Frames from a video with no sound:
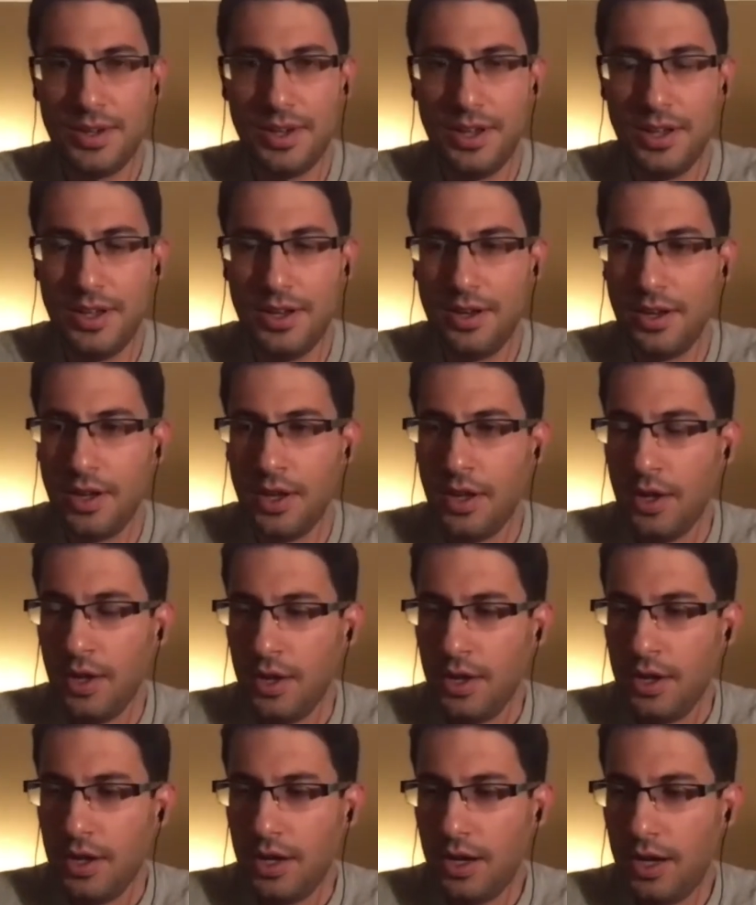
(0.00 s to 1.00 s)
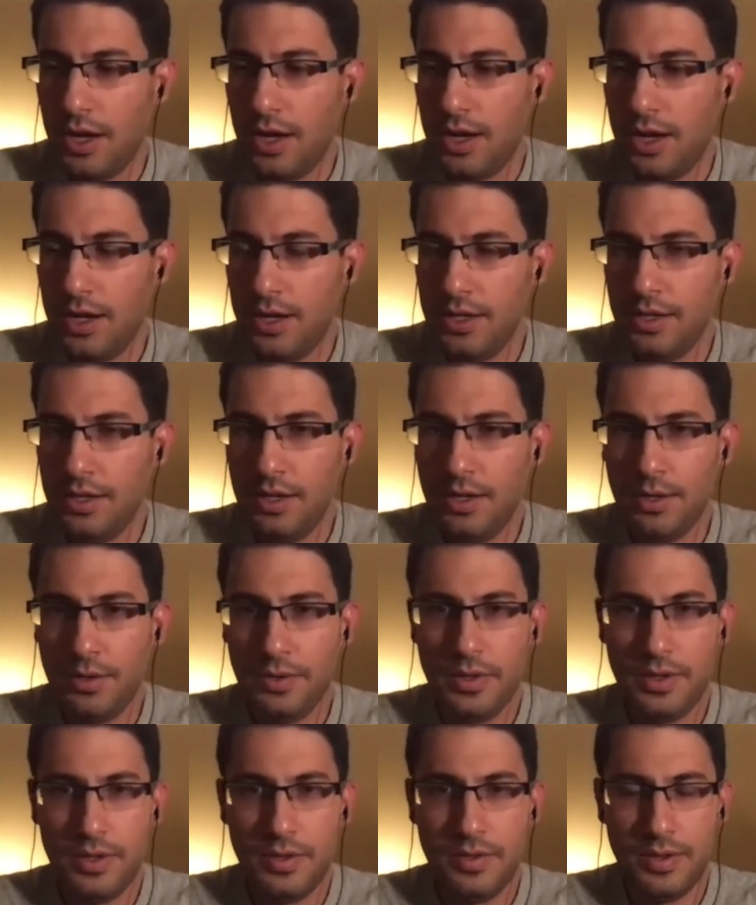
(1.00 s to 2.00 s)
And
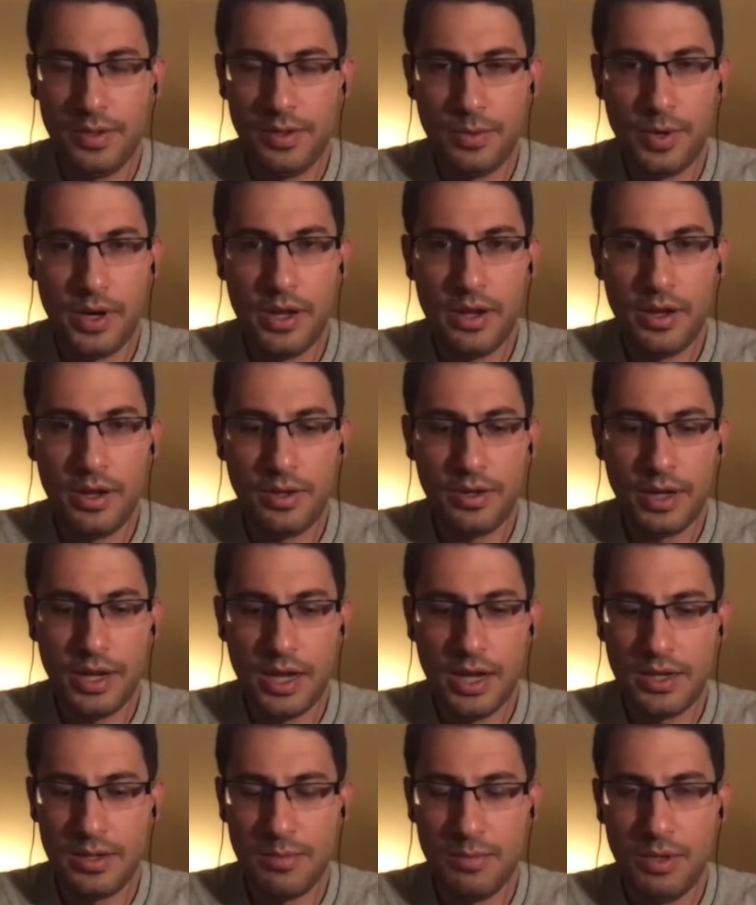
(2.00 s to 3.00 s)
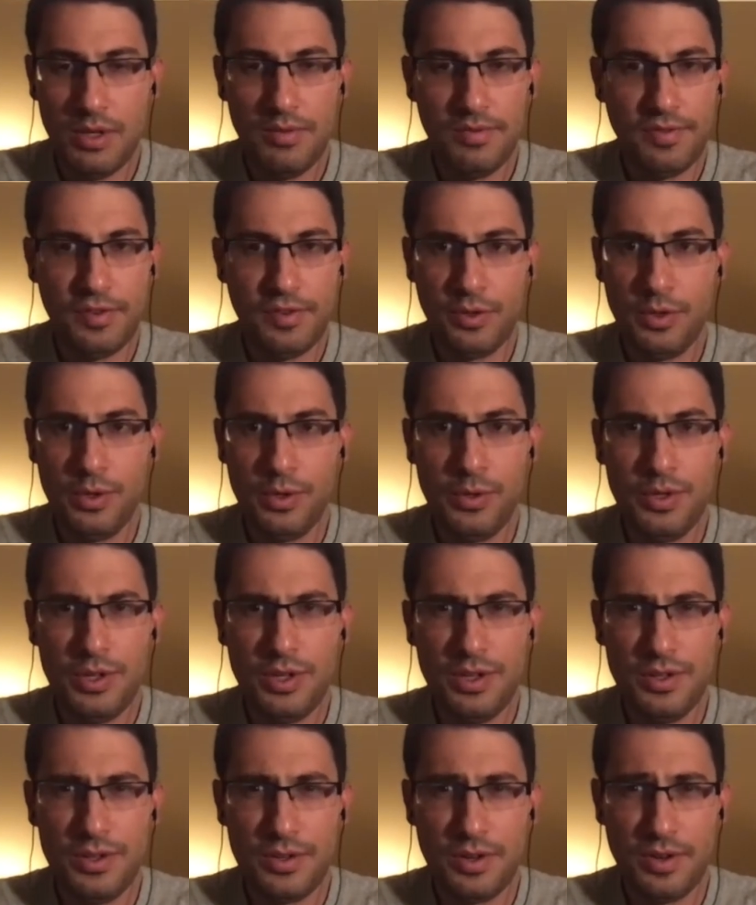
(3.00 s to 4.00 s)
to the Rahal guys, I mean,
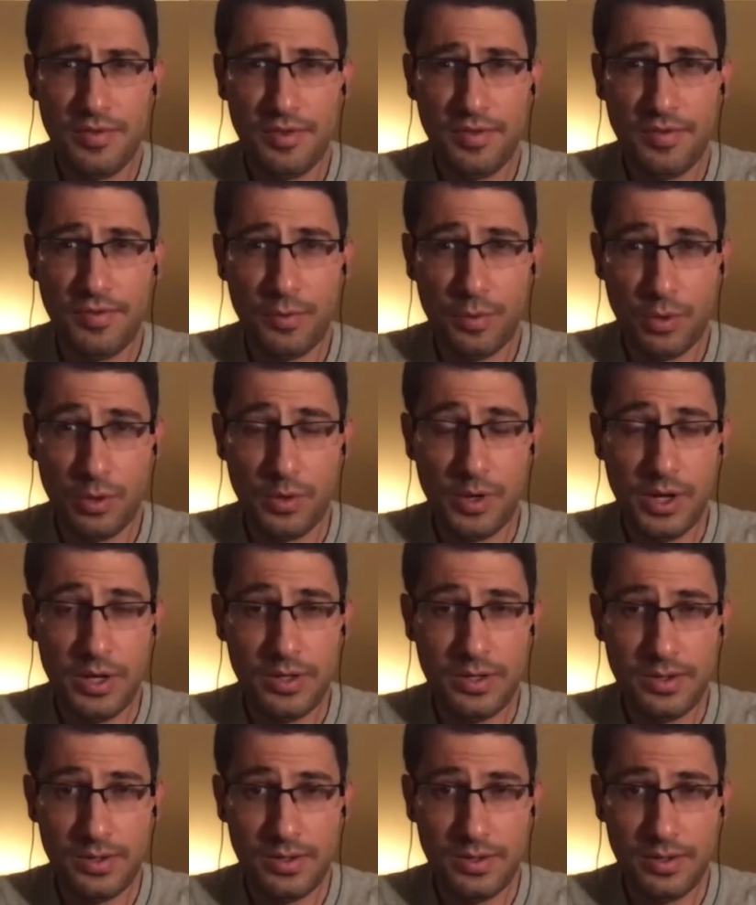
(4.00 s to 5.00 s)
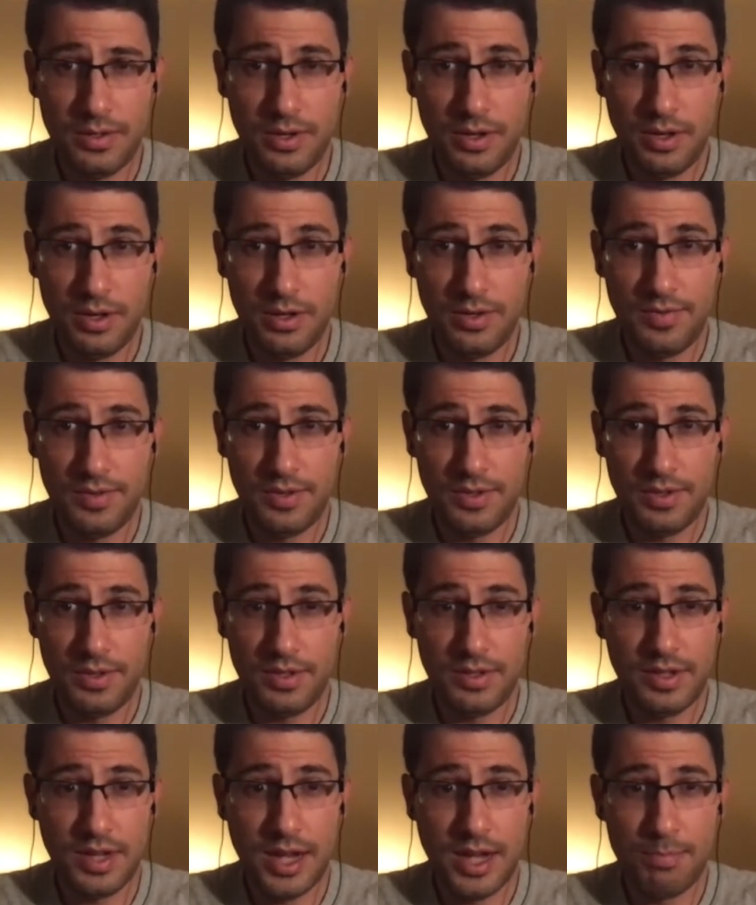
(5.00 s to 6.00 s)
Ferrucci's driven 4 races this year and he's finished in the
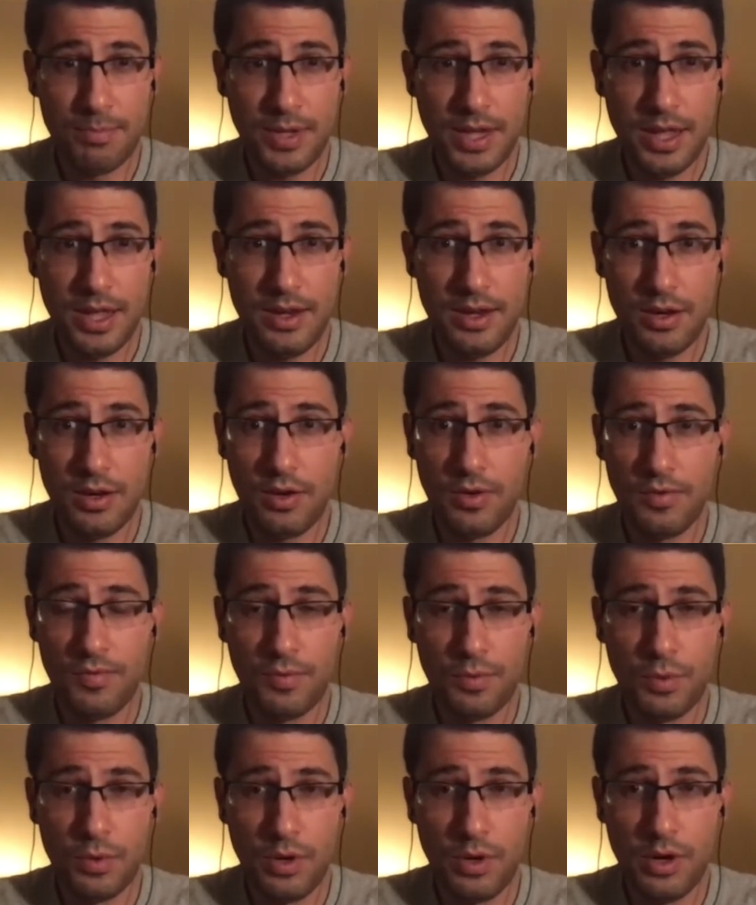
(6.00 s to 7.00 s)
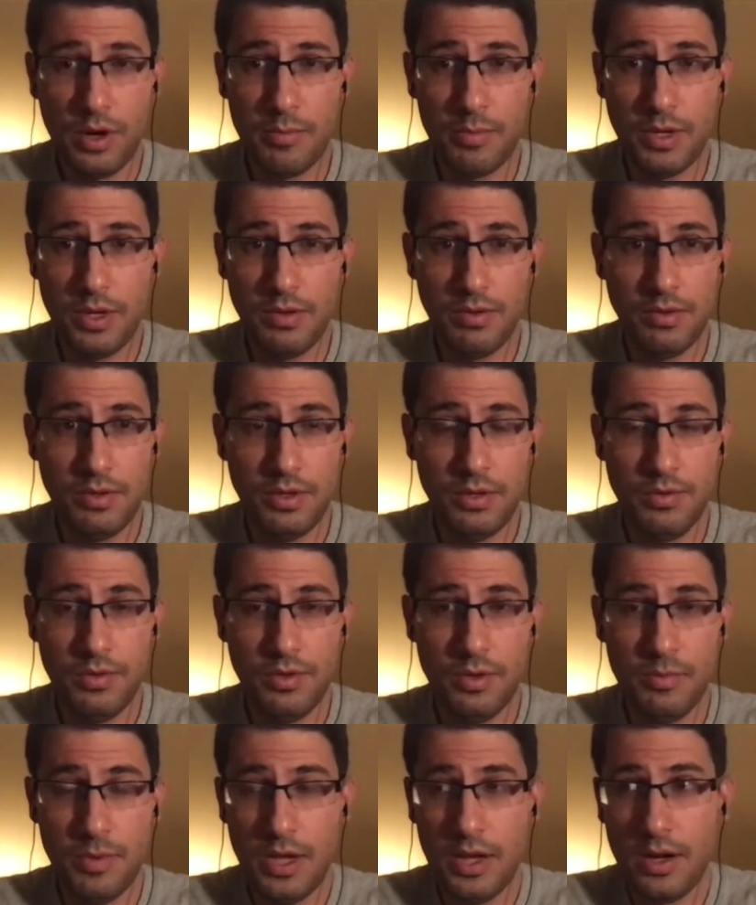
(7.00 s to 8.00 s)
top 10 in all 4. I mean,
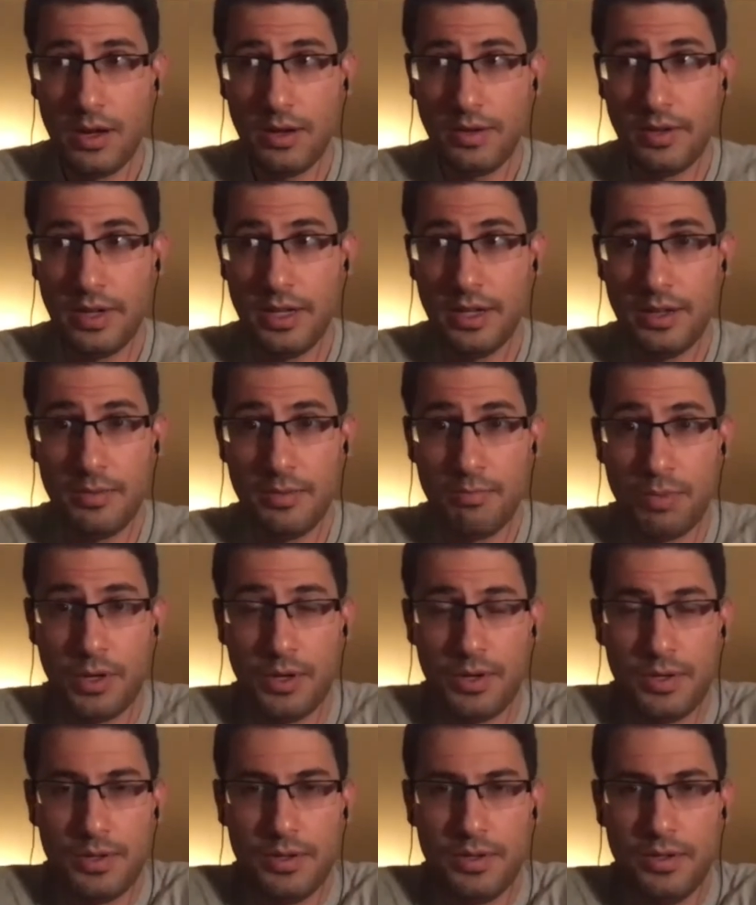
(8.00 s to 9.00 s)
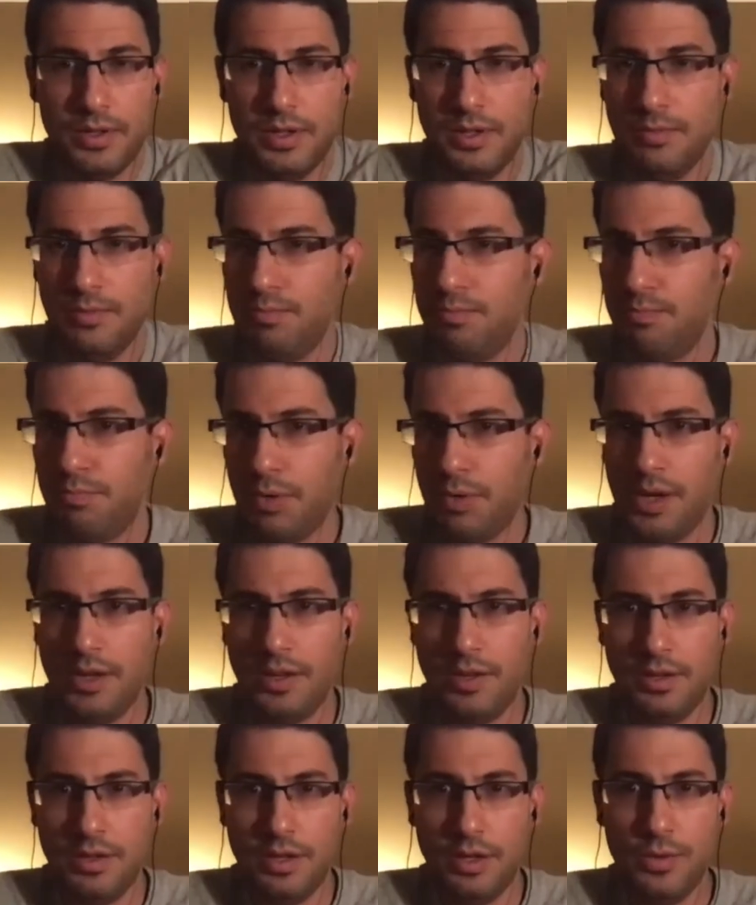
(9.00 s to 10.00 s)
you may not like him personally, but
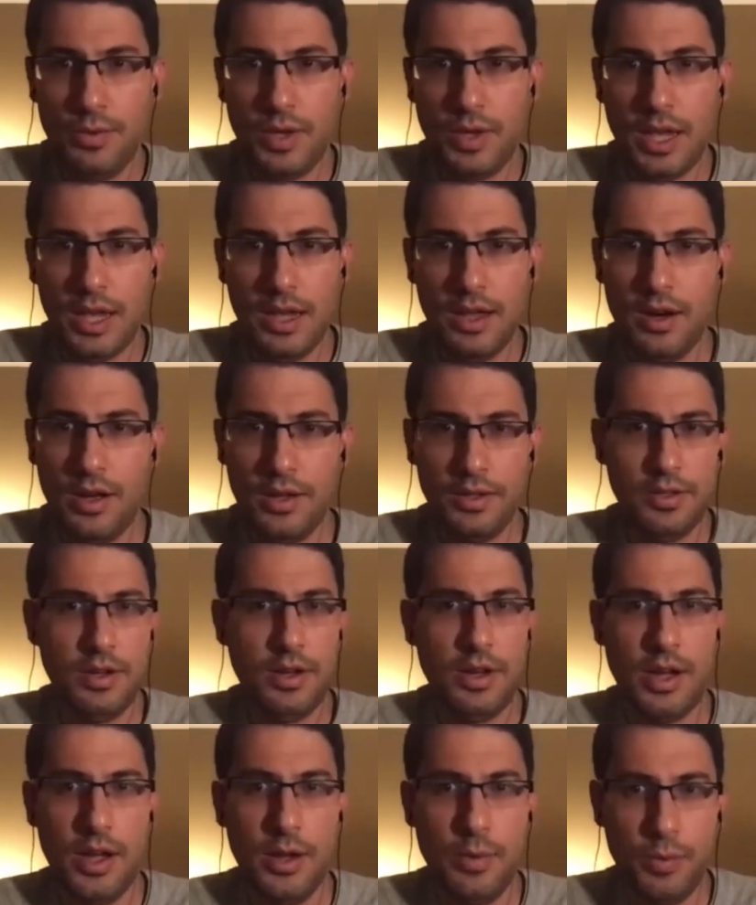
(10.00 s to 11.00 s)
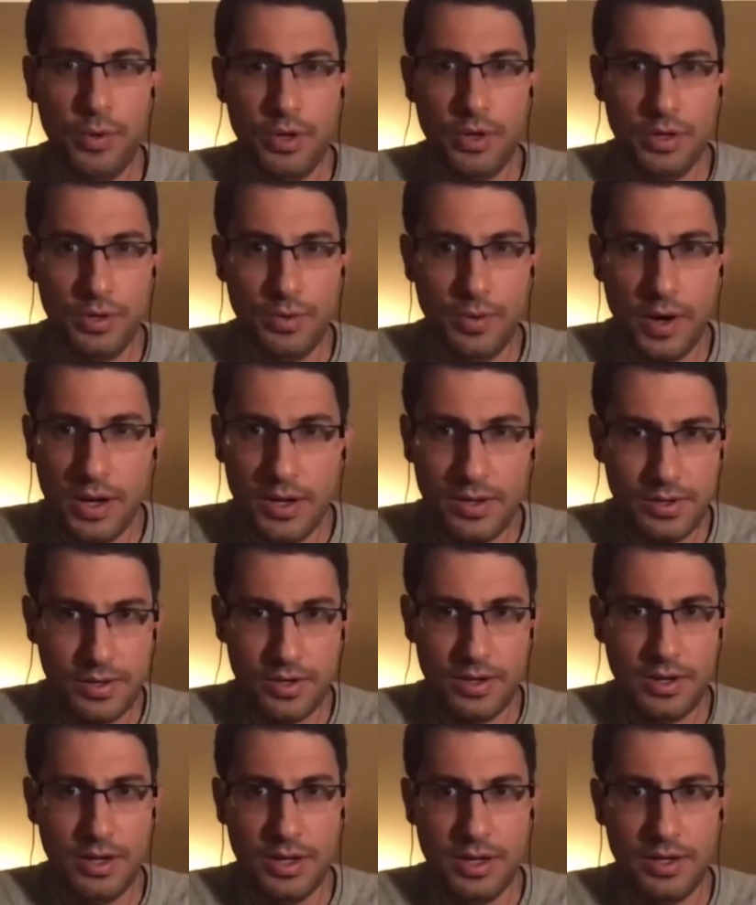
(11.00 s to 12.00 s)
you cannot deny what a good racer
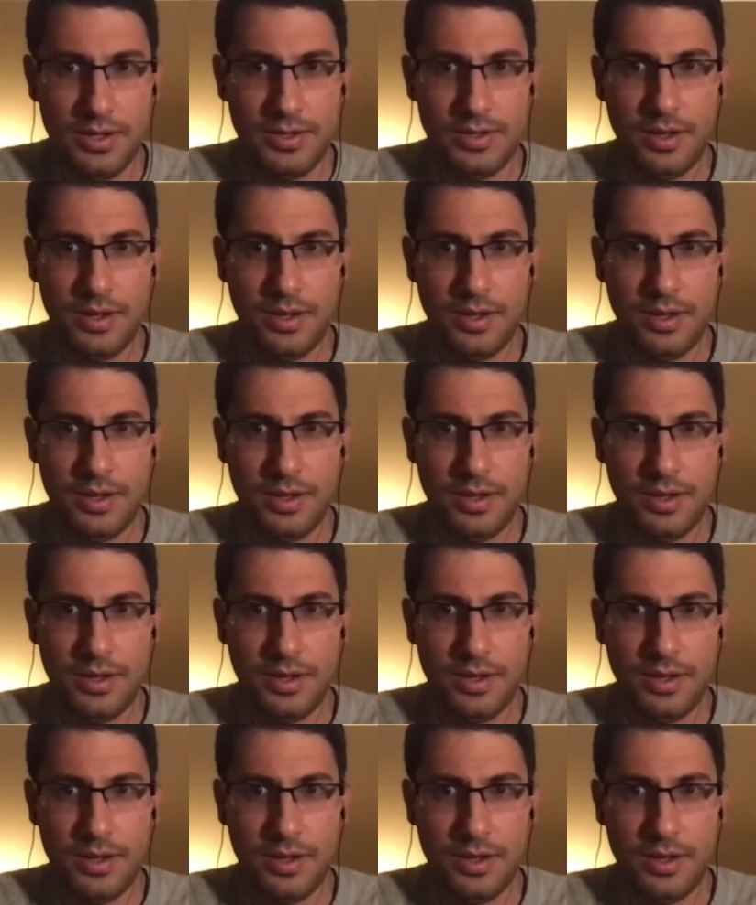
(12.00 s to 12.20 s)
he is.